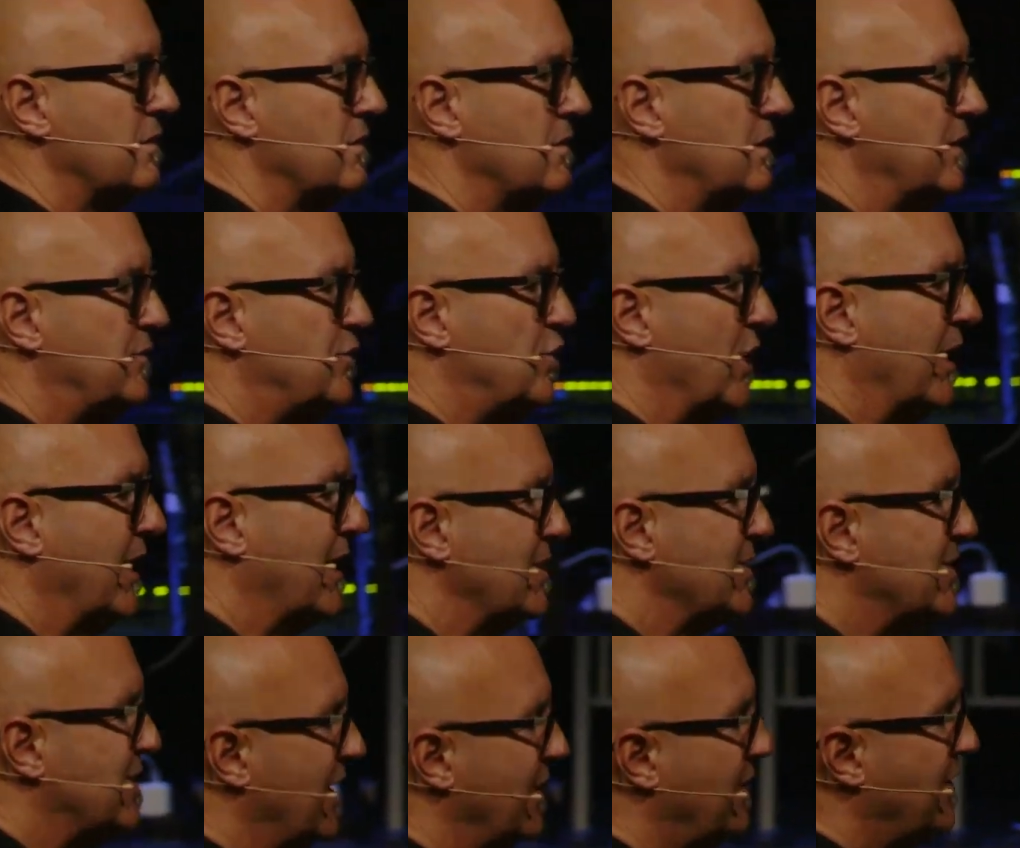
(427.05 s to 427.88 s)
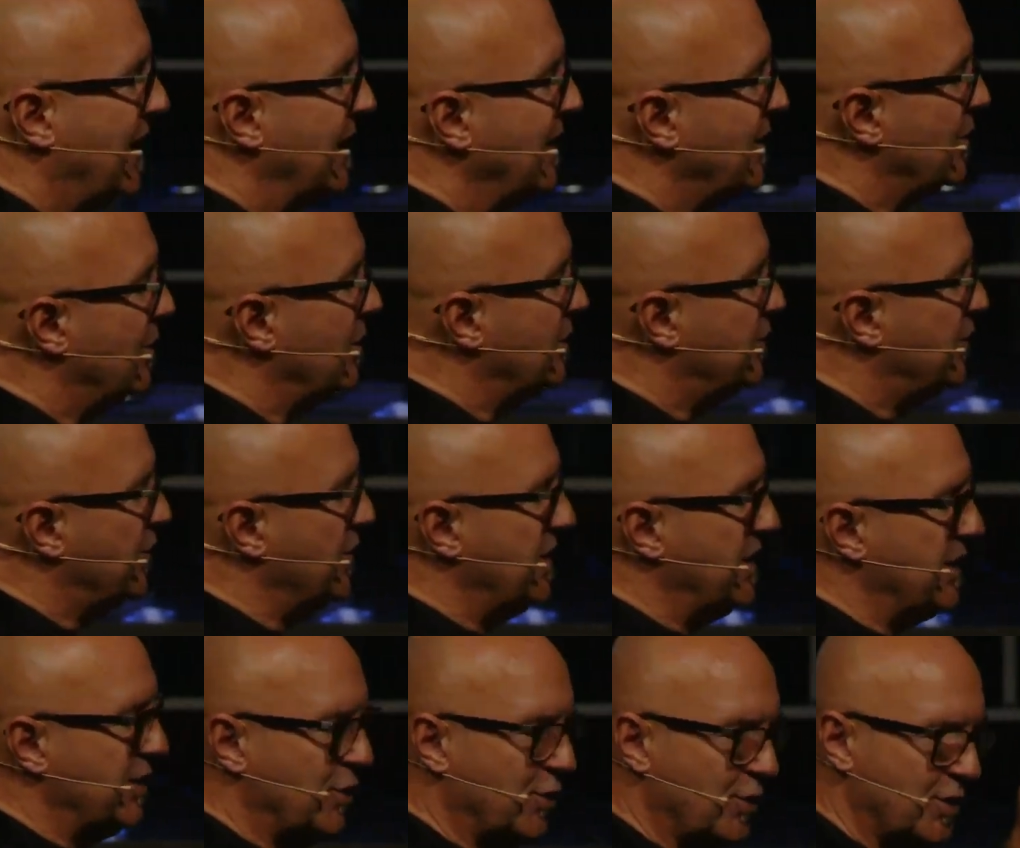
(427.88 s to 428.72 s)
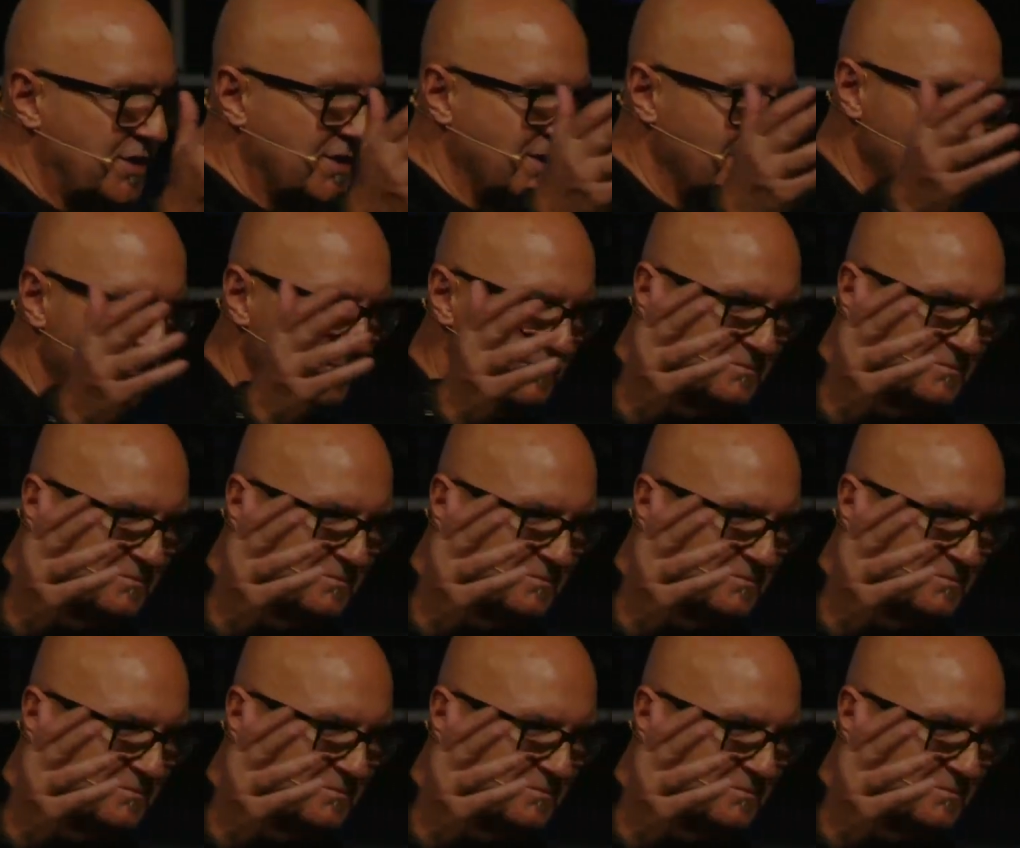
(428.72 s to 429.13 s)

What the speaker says: Lift your hand and say, thank God for the anointing.